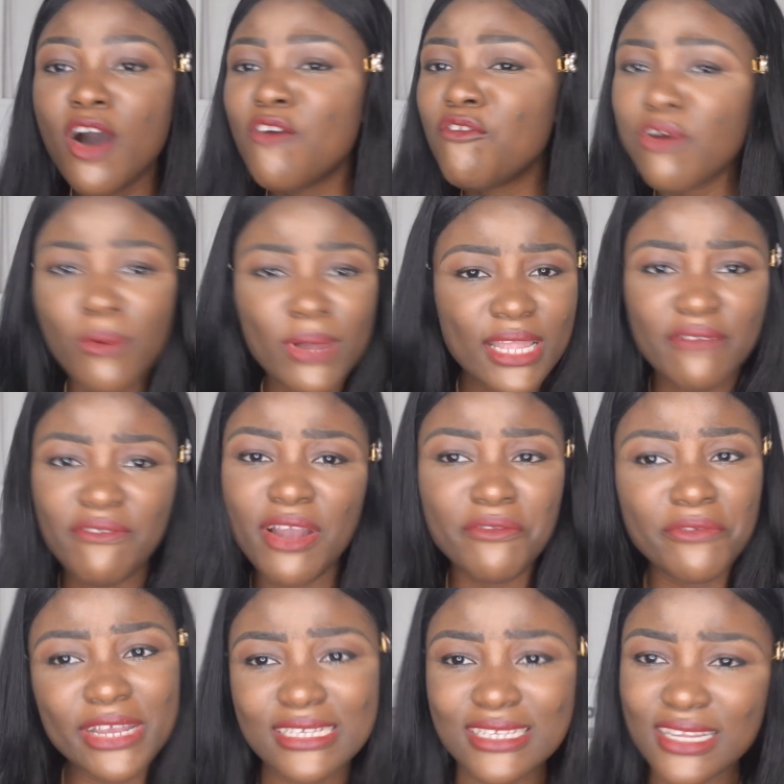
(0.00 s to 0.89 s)
For
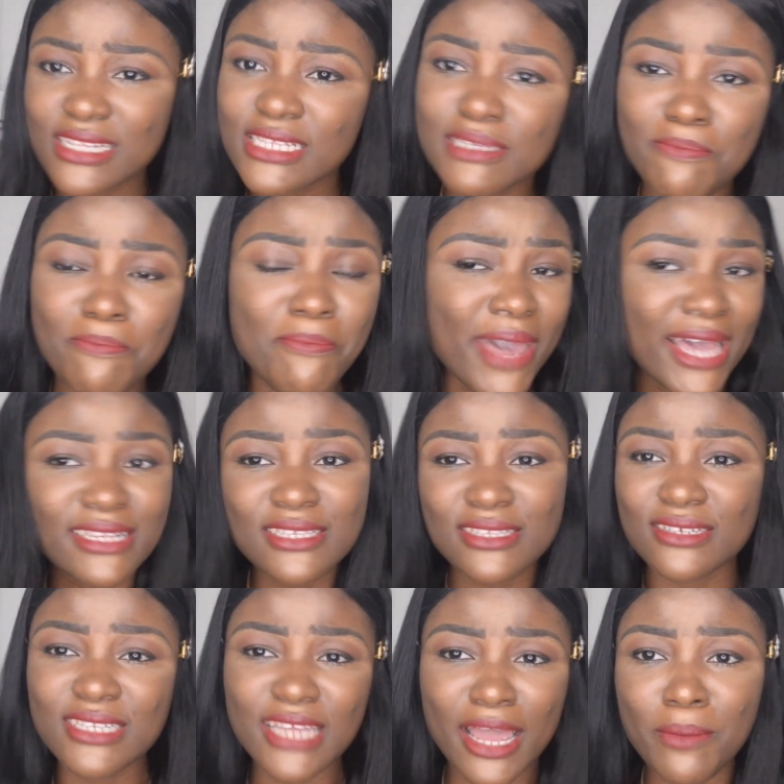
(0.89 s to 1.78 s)
whatever reason is
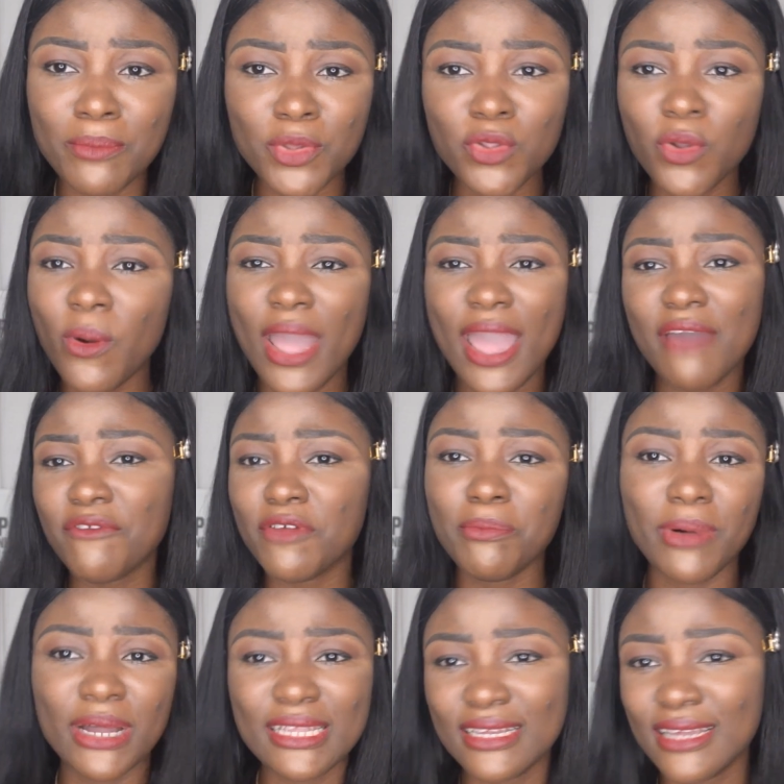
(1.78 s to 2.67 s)
best to them, you know,
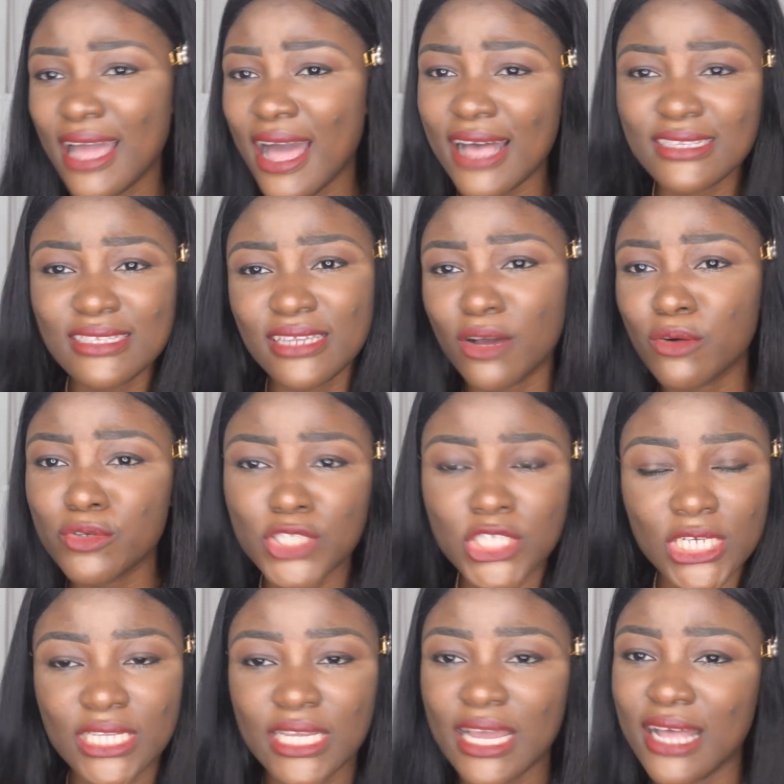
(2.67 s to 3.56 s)
everybody has their own
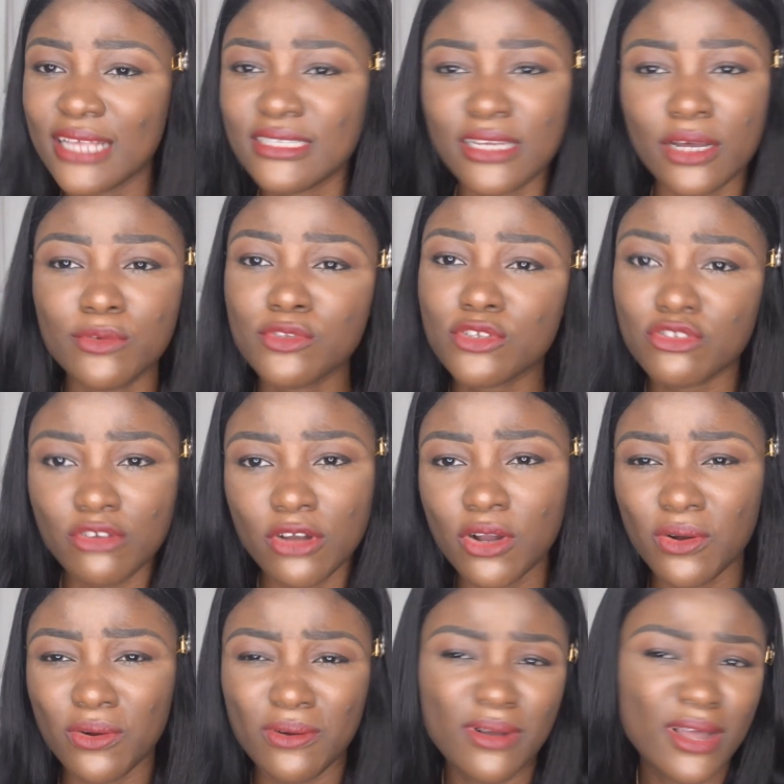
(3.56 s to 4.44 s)
journey, has their own
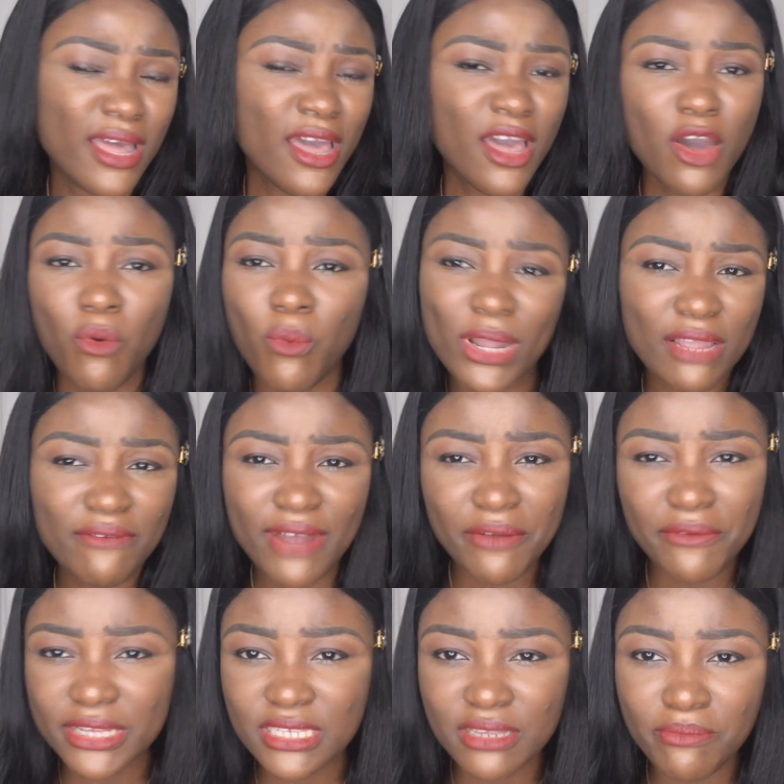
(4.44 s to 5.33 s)
struggle.
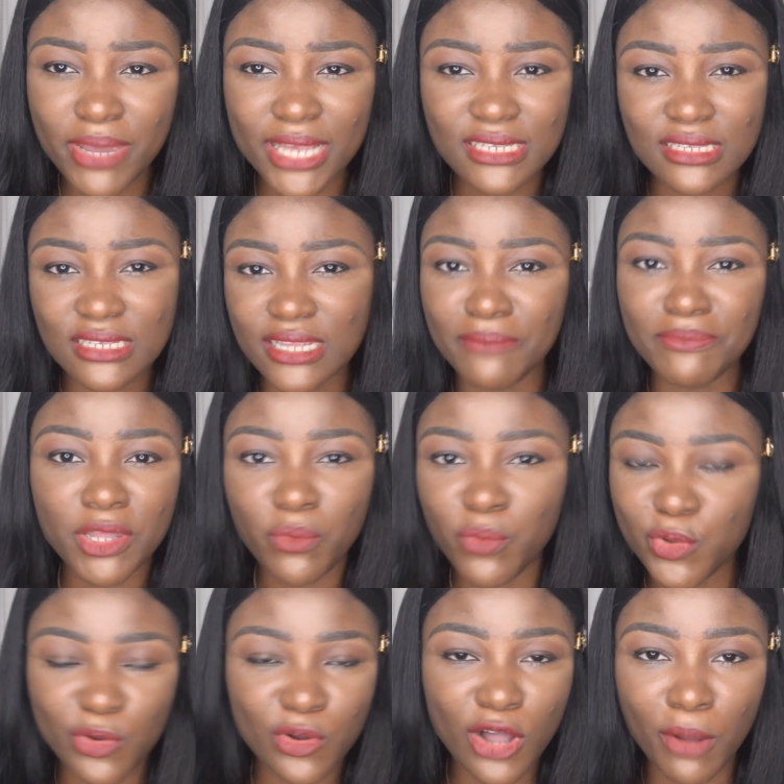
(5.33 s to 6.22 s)
Whatever reason best to them, they
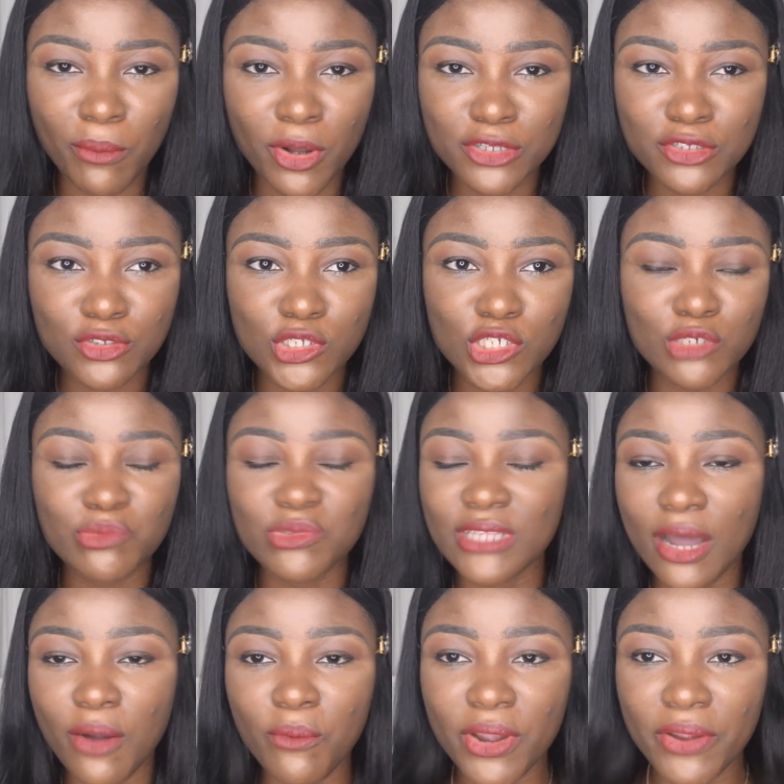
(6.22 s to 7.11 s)
wouldn't come on YouTube
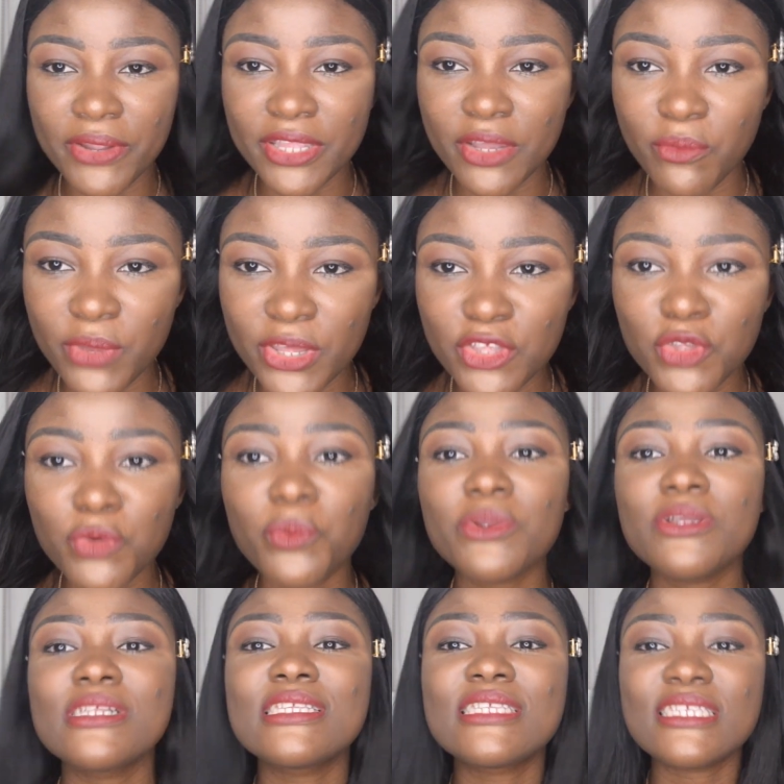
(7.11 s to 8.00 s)
without wearing a wig. You
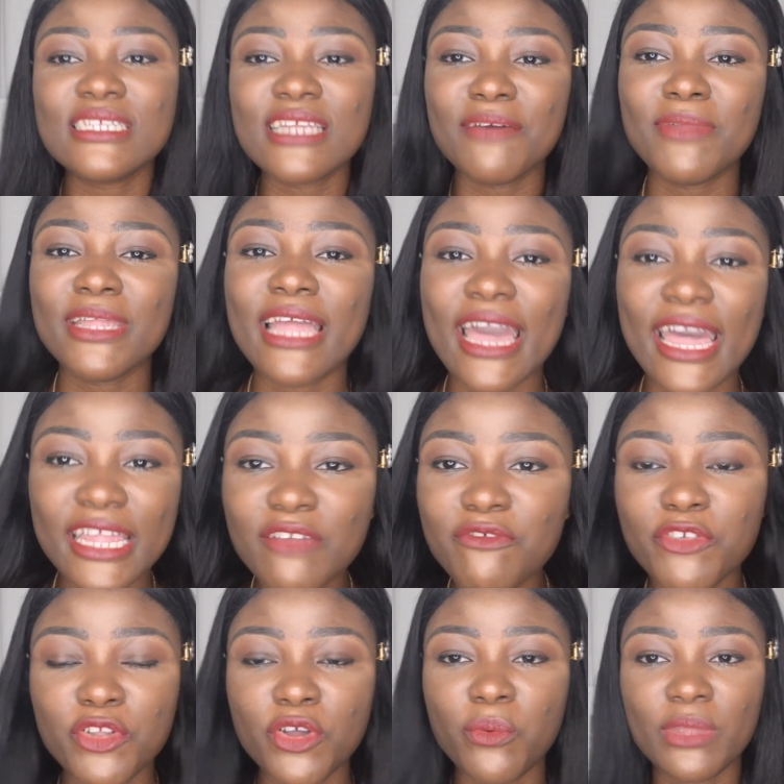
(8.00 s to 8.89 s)
wouldn't see them in
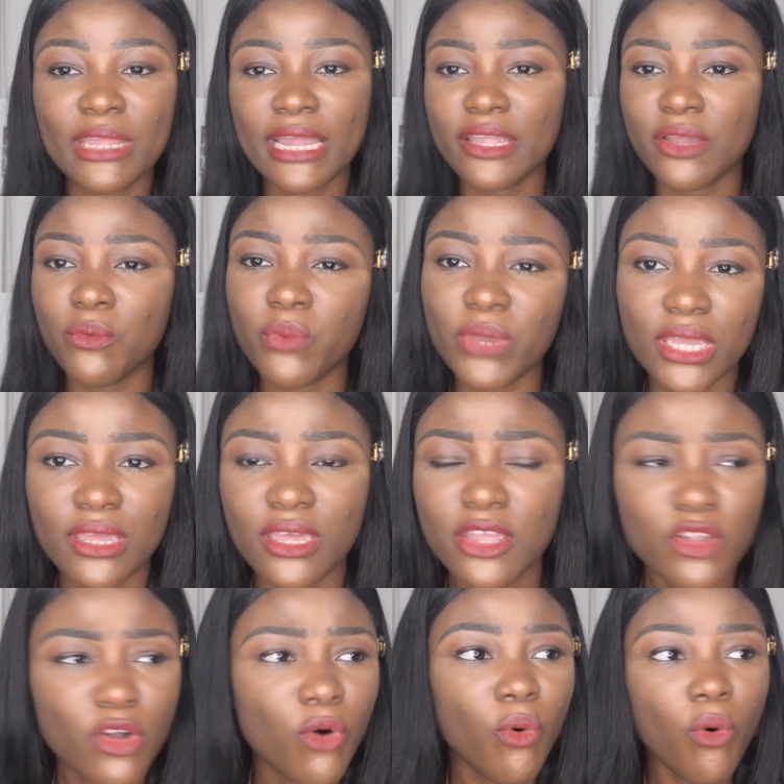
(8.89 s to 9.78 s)
any video without a wig.
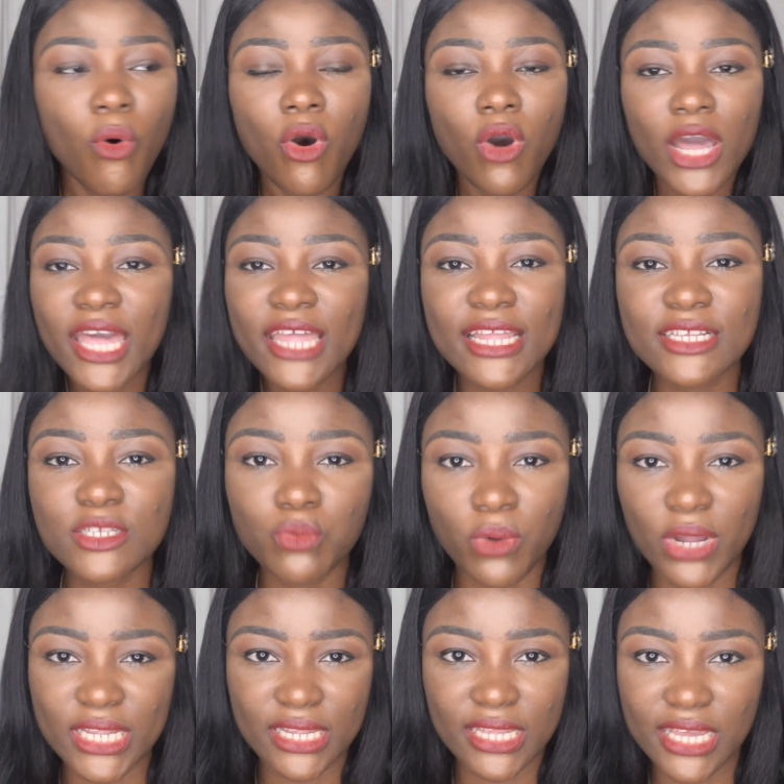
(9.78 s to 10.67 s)
You know, it is
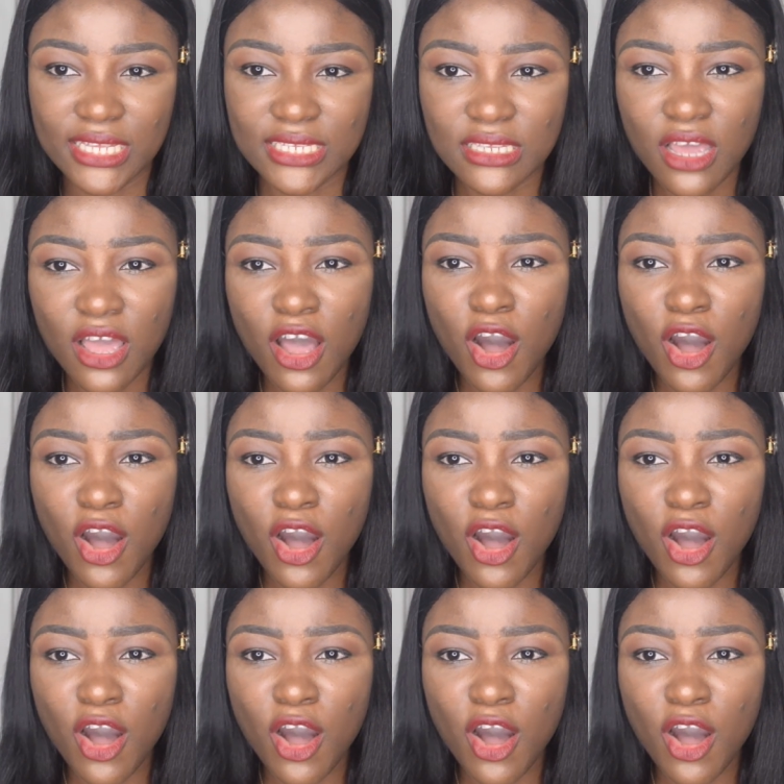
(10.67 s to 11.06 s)
what it is.